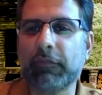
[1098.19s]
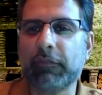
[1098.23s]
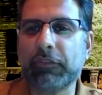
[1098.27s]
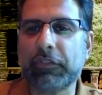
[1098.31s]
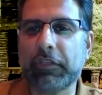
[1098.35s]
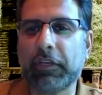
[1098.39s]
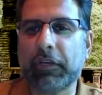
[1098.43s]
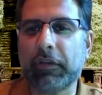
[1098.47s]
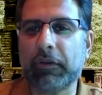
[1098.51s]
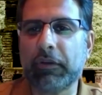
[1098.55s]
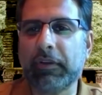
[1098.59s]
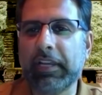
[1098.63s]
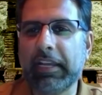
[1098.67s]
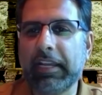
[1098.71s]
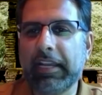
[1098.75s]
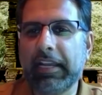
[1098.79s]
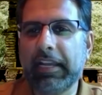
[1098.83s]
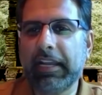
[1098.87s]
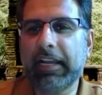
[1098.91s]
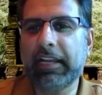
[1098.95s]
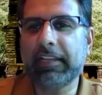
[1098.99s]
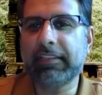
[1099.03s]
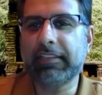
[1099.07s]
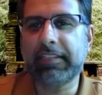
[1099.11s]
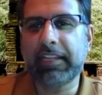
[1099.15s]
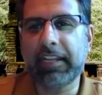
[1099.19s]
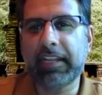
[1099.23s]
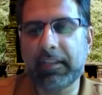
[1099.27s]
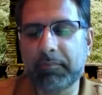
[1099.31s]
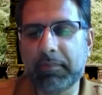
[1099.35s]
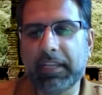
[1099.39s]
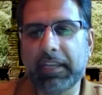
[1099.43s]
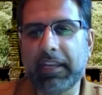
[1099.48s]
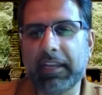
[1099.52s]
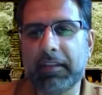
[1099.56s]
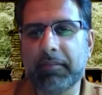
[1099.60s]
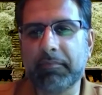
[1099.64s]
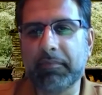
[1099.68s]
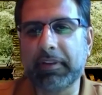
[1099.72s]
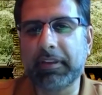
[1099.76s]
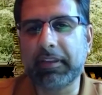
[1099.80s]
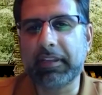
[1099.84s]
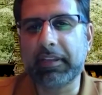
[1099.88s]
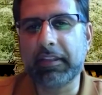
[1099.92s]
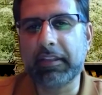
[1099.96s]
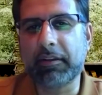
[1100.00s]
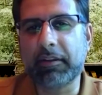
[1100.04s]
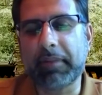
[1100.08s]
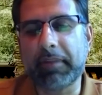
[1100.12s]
So standing behind, you know,